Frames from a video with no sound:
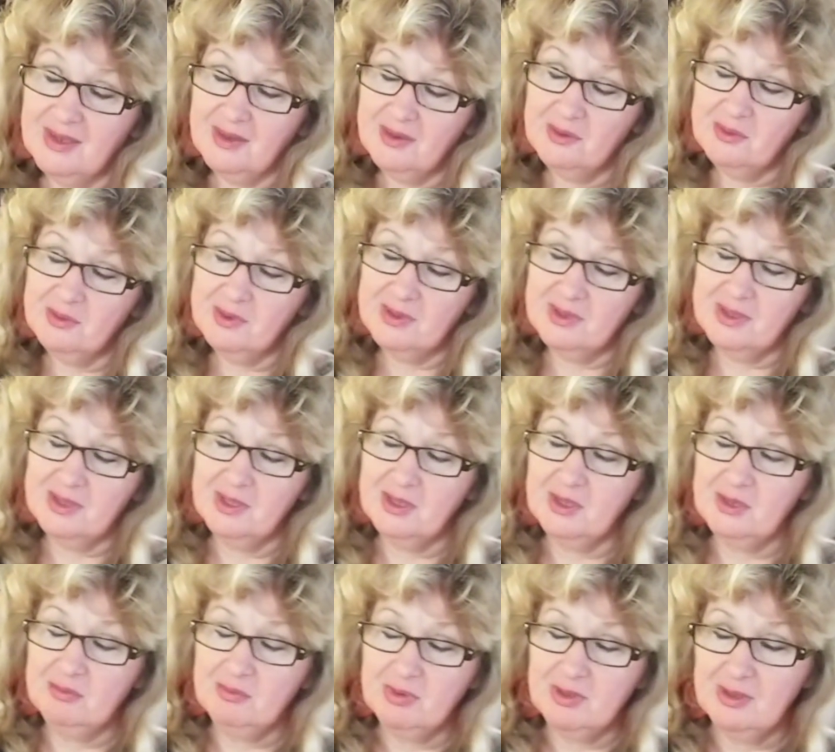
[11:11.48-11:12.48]
Would
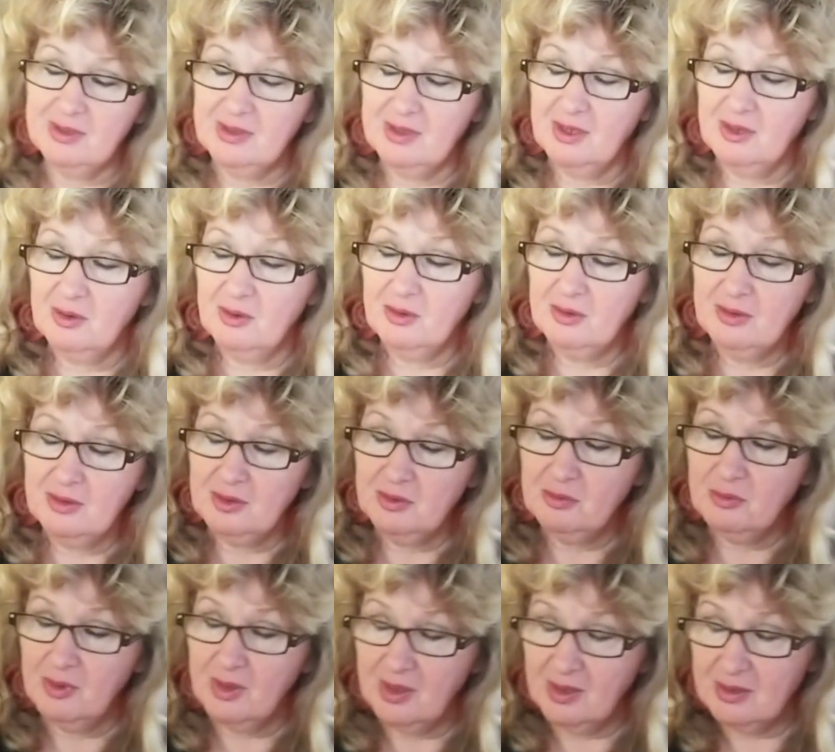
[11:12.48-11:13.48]
he be the only
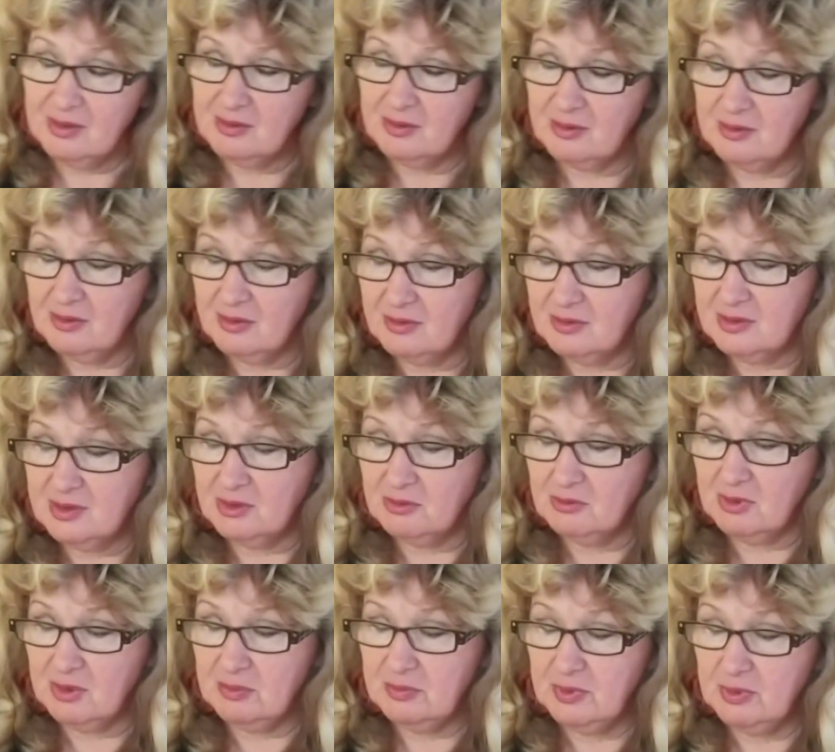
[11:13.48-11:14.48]
one, or there
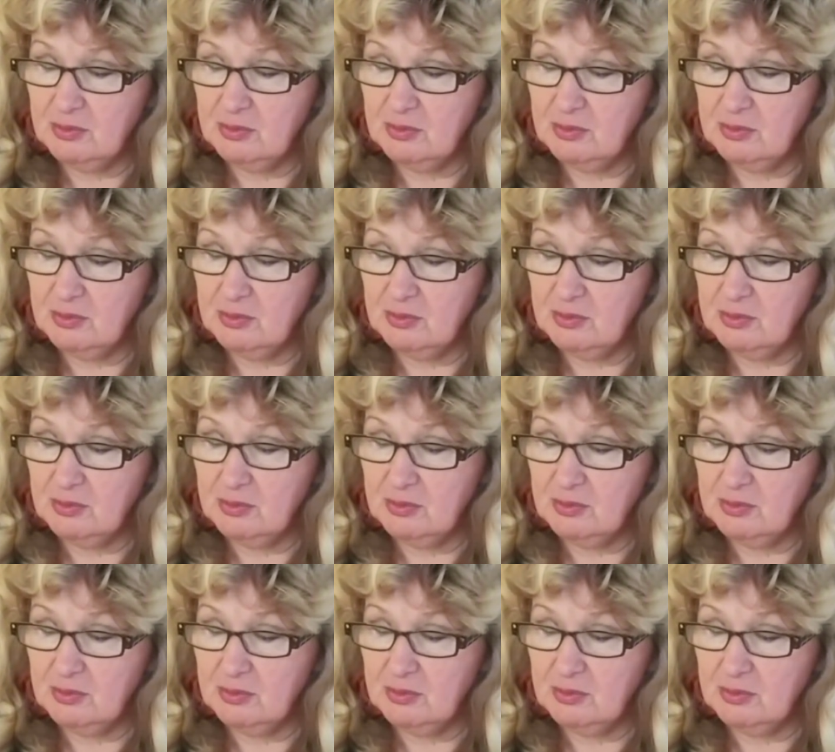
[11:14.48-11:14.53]
will be